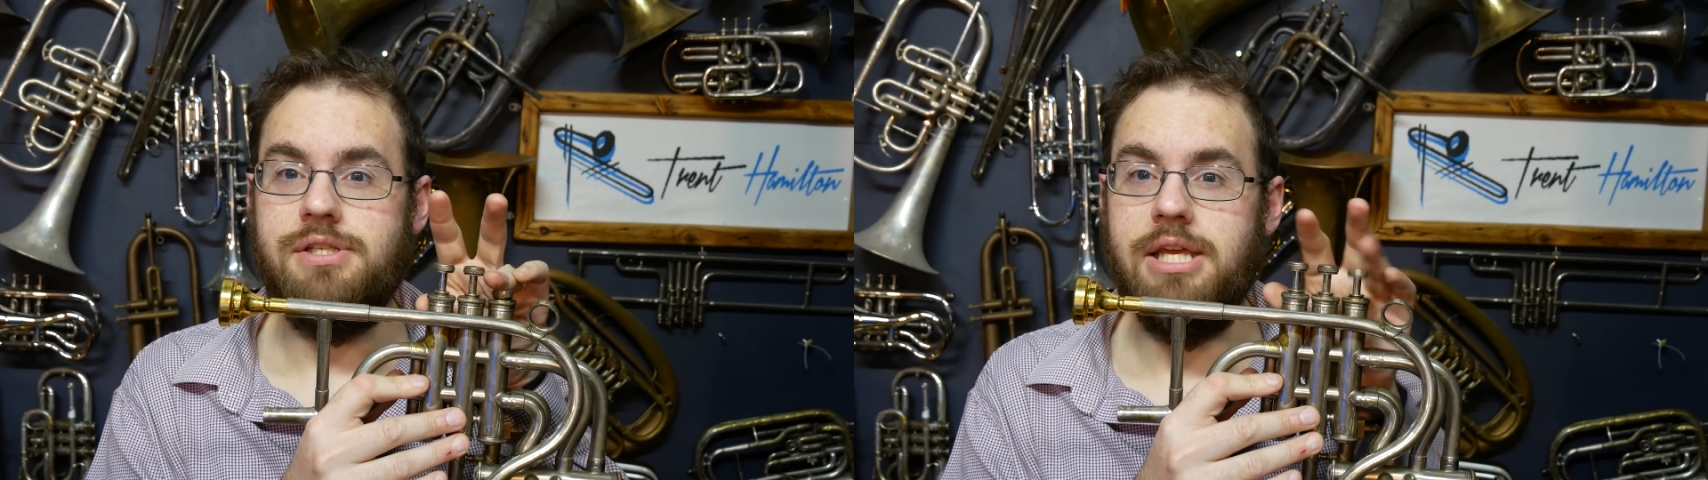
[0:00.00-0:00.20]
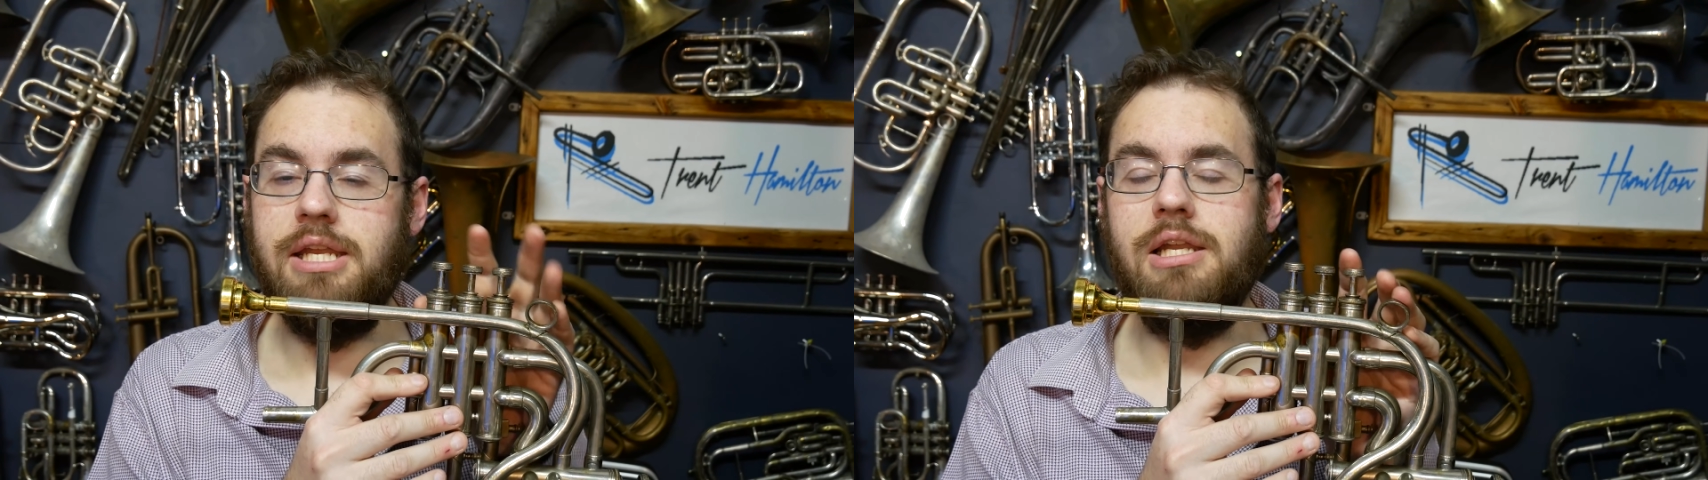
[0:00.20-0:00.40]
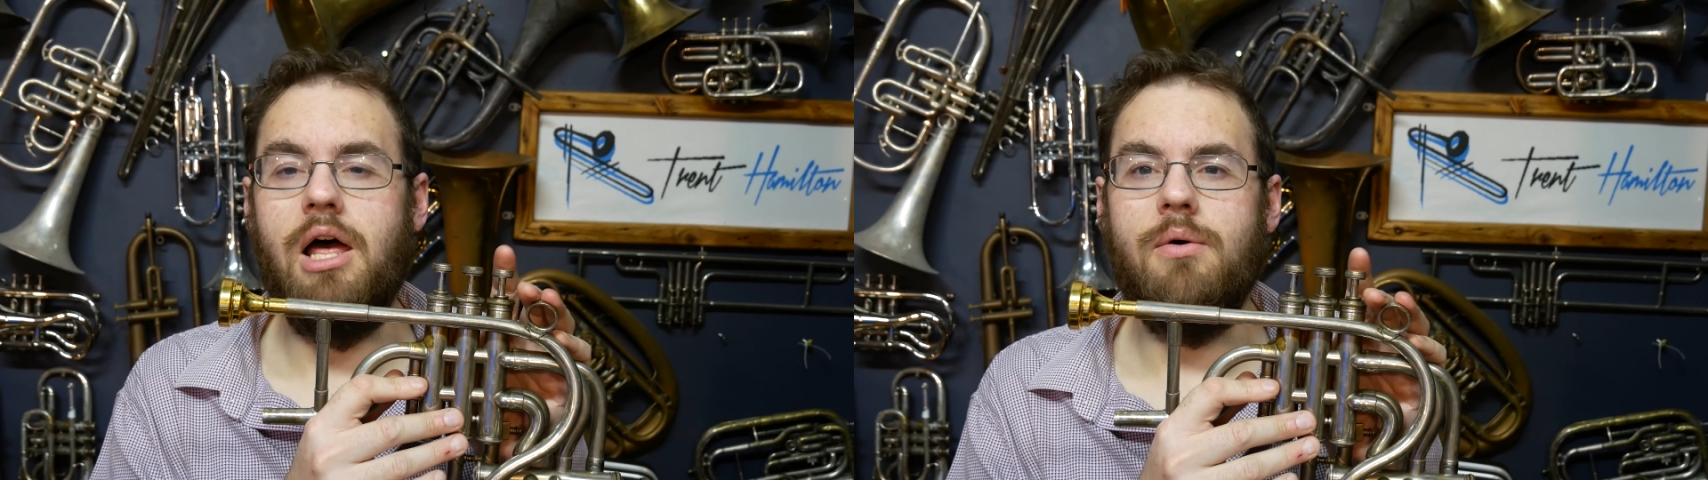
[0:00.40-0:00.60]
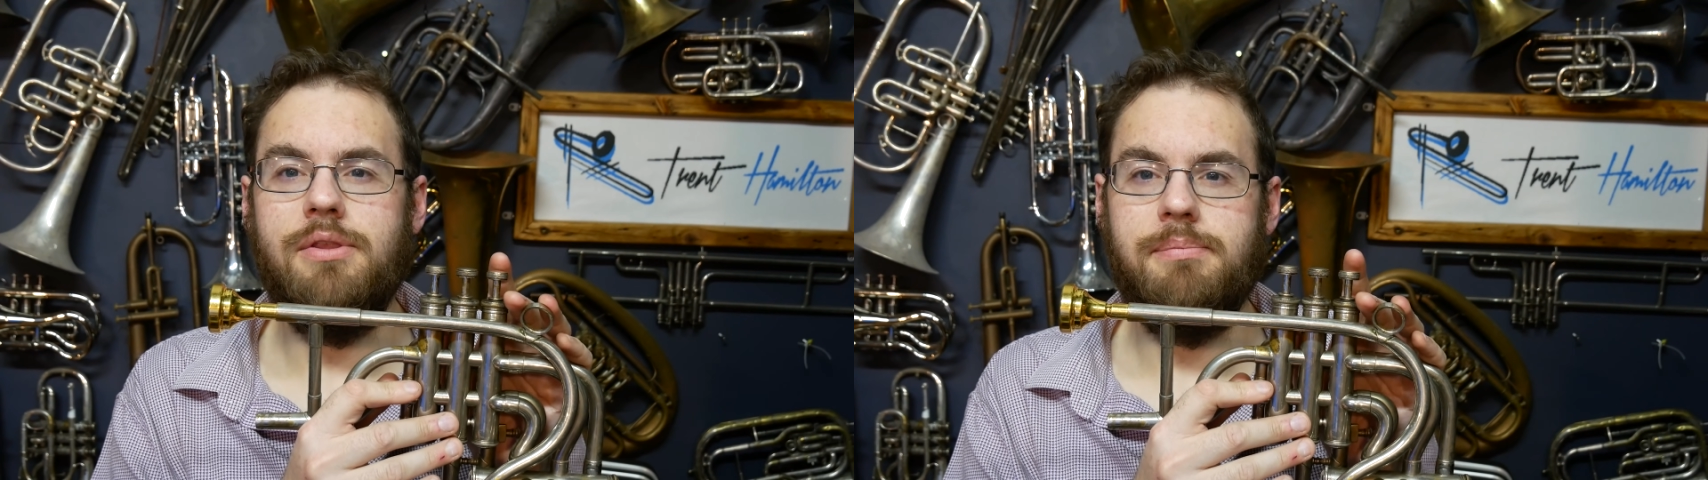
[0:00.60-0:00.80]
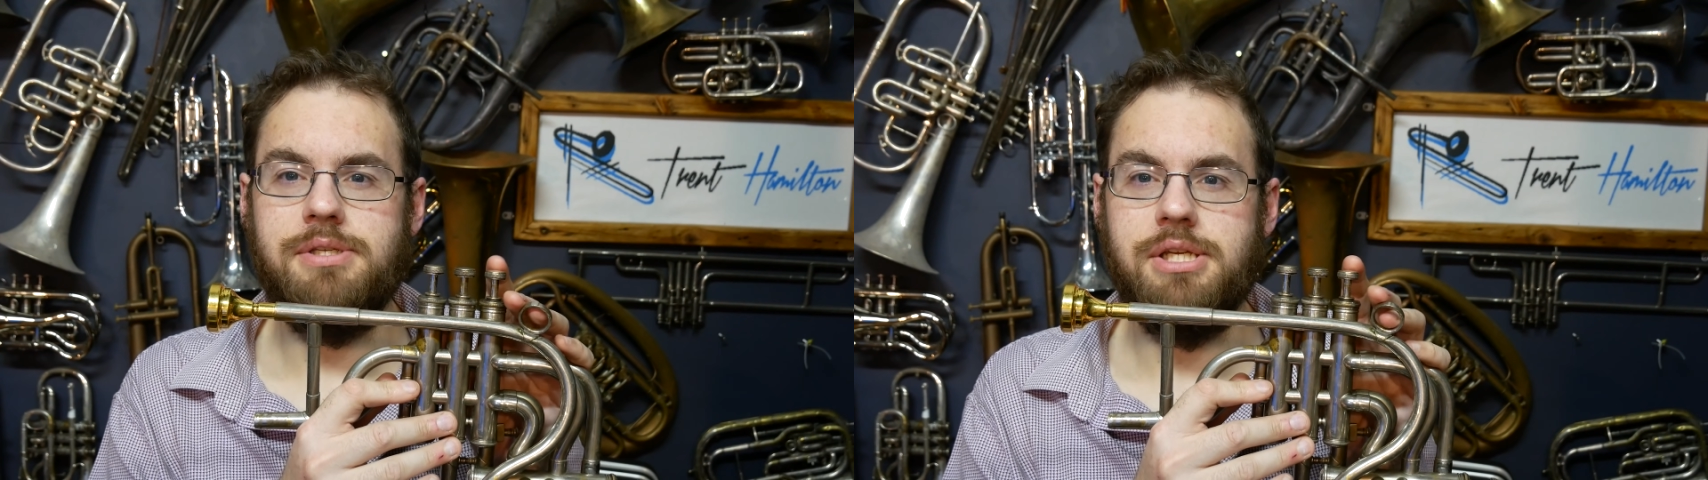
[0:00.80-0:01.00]
then lower
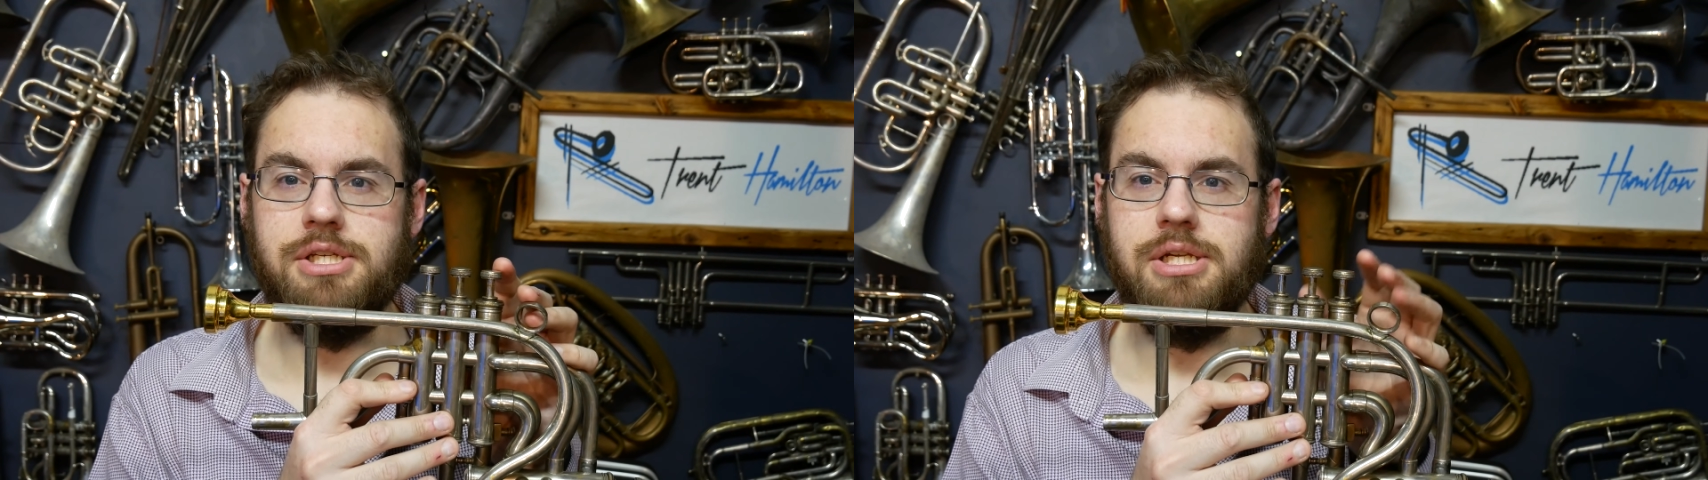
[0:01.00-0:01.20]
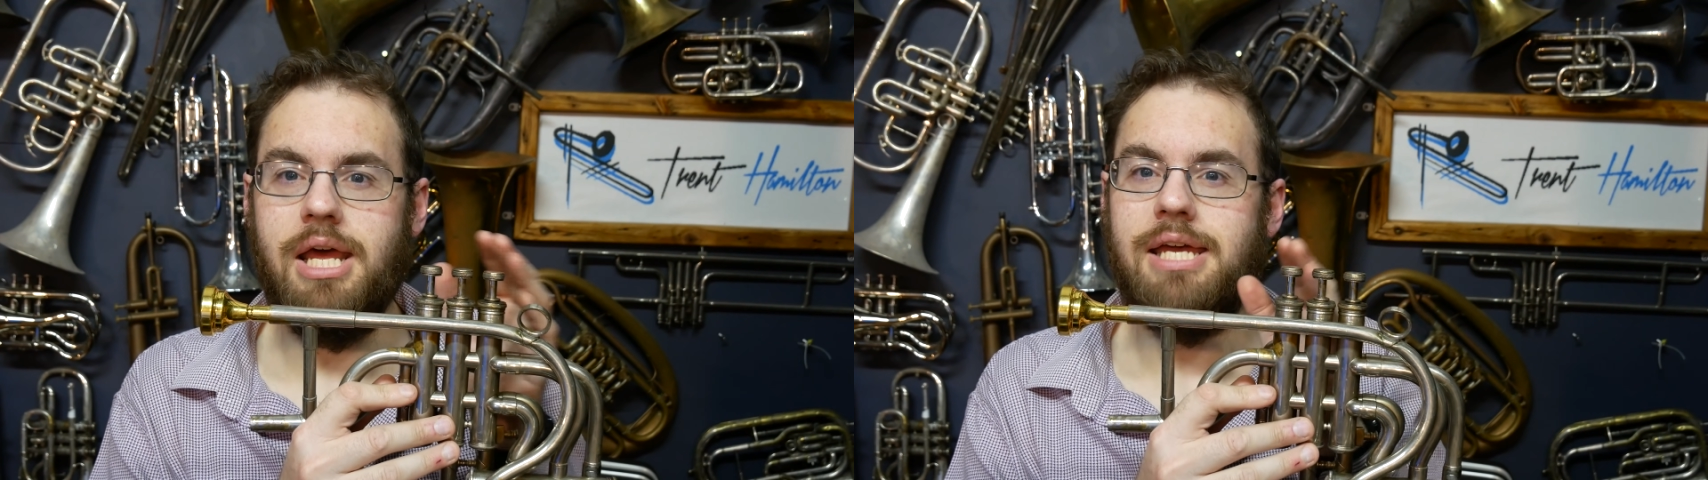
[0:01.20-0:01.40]
the position